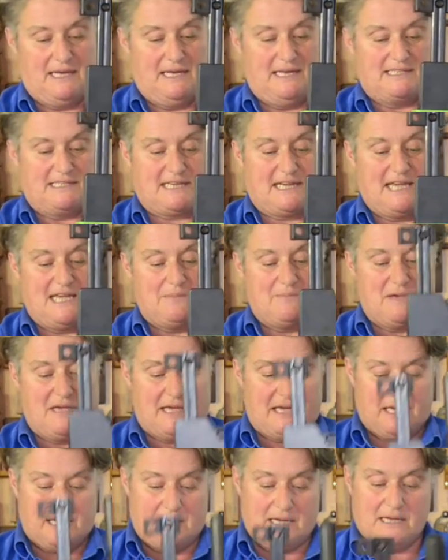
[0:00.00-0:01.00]
It's
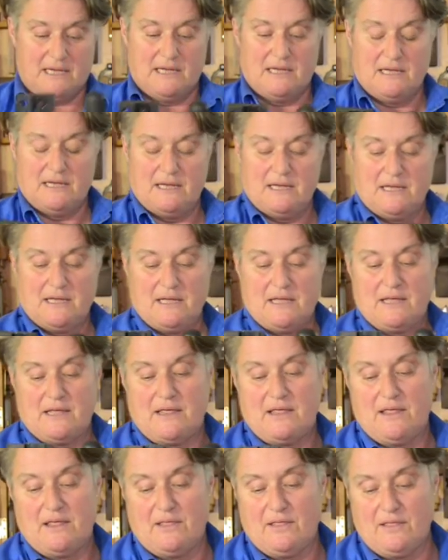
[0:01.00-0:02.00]
keeping
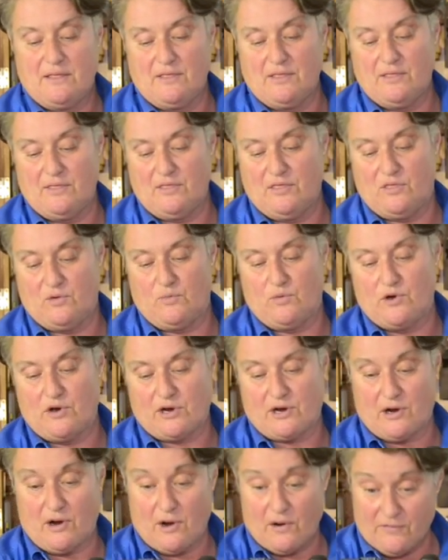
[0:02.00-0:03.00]
the
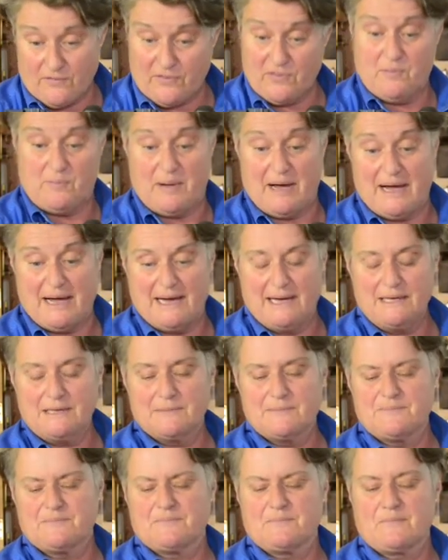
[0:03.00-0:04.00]
work off the
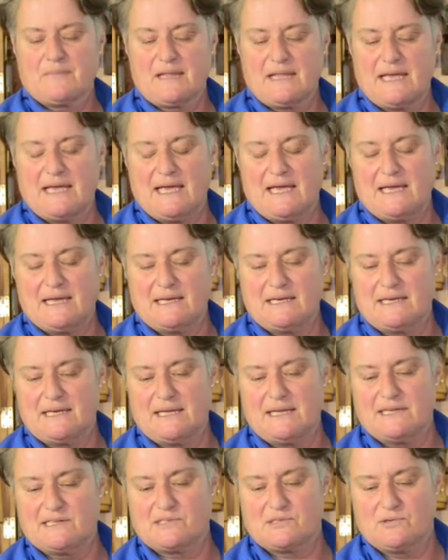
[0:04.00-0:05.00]
bar and
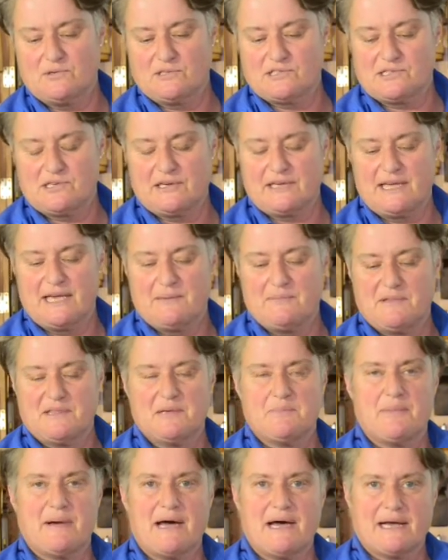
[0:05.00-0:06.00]
it's also keeping
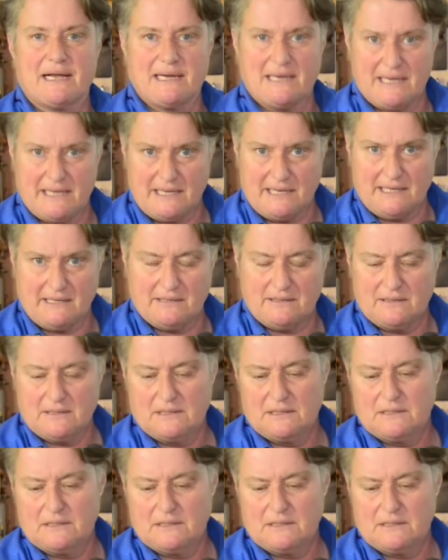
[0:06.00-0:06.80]
the bar clean.